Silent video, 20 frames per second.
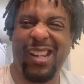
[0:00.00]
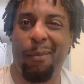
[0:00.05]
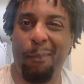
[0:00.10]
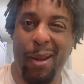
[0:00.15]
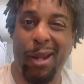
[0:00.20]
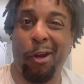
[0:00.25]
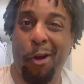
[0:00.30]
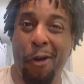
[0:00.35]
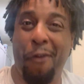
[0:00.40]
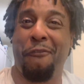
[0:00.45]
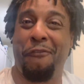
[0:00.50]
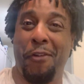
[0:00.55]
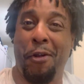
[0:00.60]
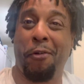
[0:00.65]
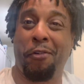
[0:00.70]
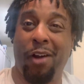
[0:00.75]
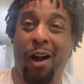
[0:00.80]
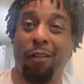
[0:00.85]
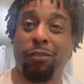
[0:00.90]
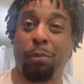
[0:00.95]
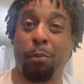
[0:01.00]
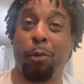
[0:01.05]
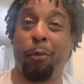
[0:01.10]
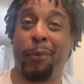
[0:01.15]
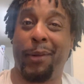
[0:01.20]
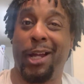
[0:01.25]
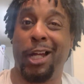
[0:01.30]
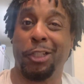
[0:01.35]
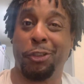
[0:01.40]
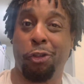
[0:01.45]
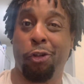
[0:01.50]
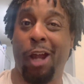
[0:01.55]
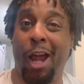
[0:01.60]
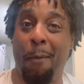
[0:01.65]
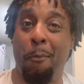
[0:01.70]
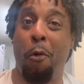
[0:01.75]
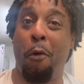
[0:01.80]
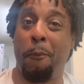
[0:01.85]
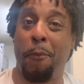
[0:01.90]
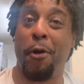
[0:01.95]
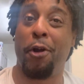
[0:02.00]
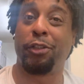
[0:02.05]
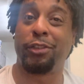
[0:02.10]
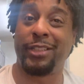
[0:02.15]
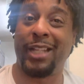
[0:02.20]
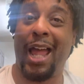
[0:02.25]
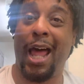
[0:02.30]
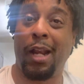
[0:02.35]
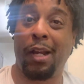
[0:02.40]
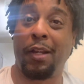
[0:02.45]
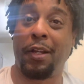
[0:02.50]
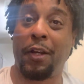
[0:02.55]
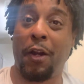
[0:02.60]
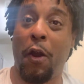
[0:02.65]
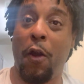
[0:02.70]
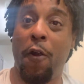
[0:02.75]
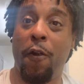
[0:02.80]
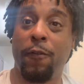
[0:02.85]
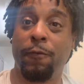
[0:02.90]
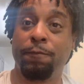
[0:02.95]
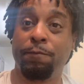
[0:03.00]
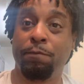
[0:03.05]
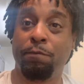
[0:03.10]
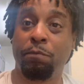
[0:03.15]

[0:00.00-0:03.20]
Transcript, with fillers: to make her feel comfortable because you got more personality than her.